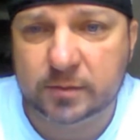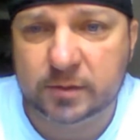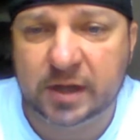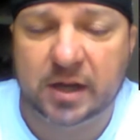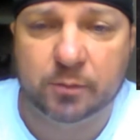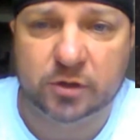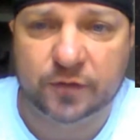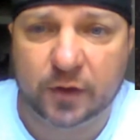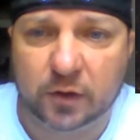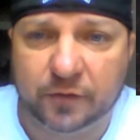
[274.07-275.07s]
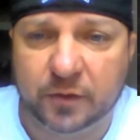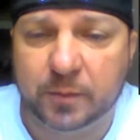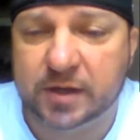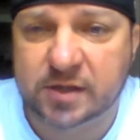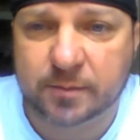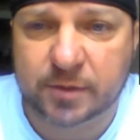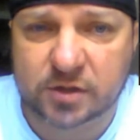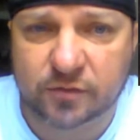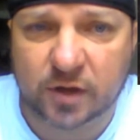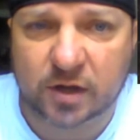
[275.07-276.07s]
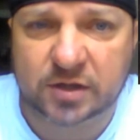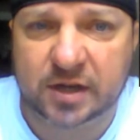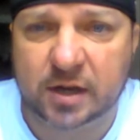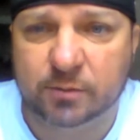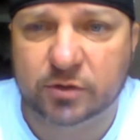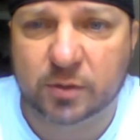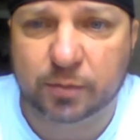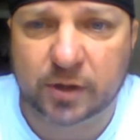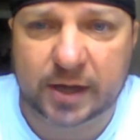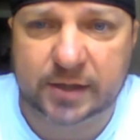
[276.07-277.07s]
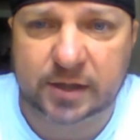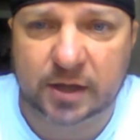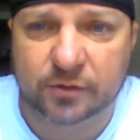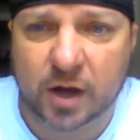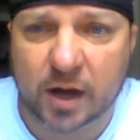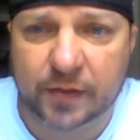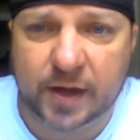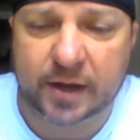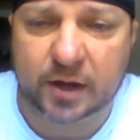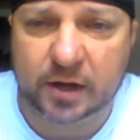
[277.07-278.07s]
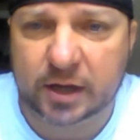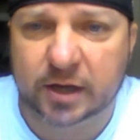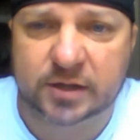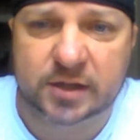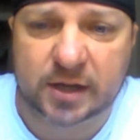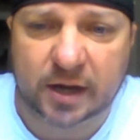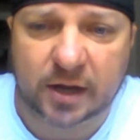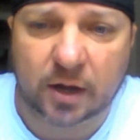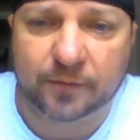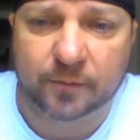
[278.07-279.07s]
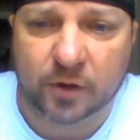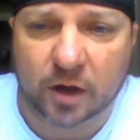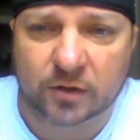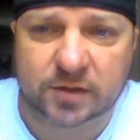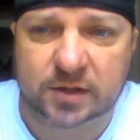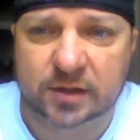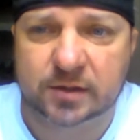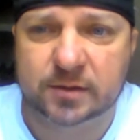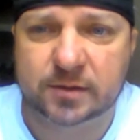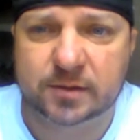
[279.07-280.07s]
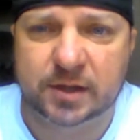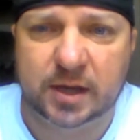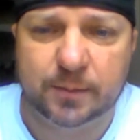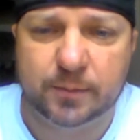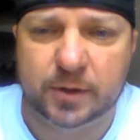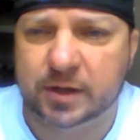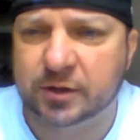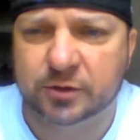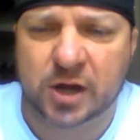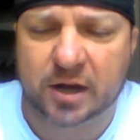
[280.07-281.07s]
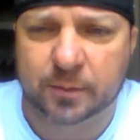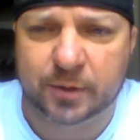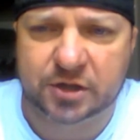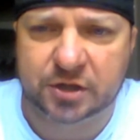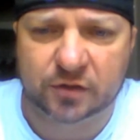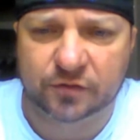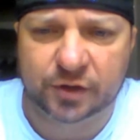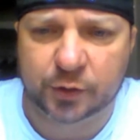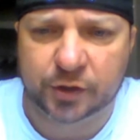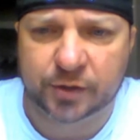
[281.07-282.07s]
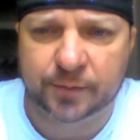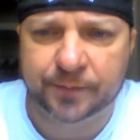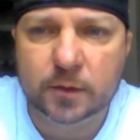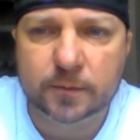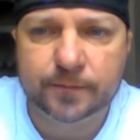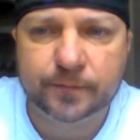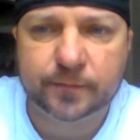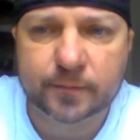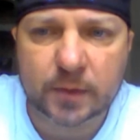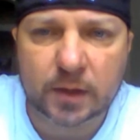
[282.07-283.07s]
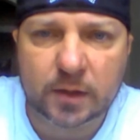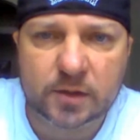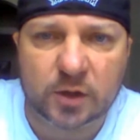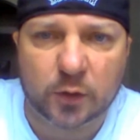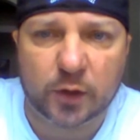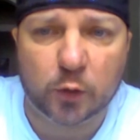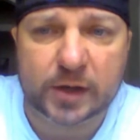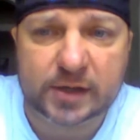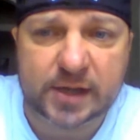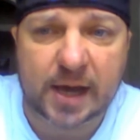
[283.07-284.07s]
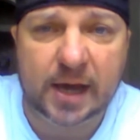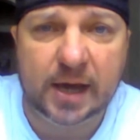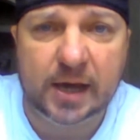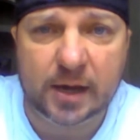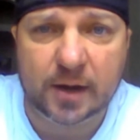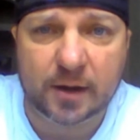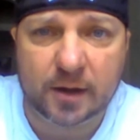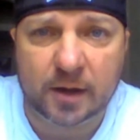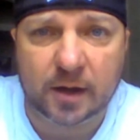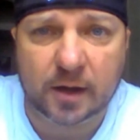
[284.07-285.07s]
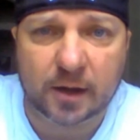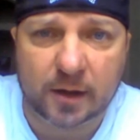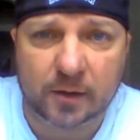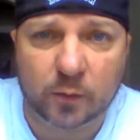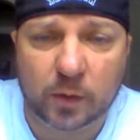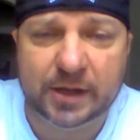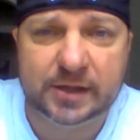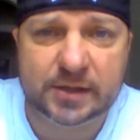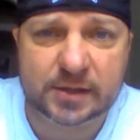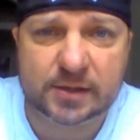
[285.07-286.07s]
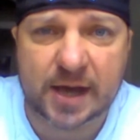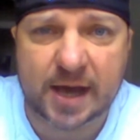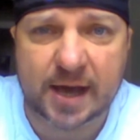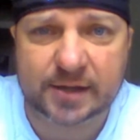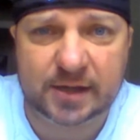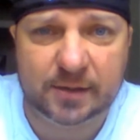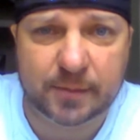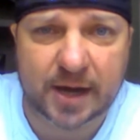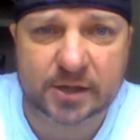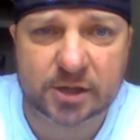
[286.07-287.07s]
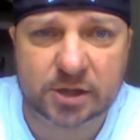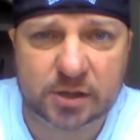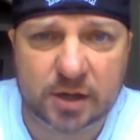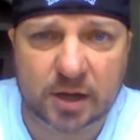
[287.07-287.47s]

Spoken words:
Dean Ambrose fight off The Miz and Miz Taraj. Dean Ambrose complains later on that he doesn't need any help from Rollins and there's not going to be a Shield reunion. So there was a women's tag team match.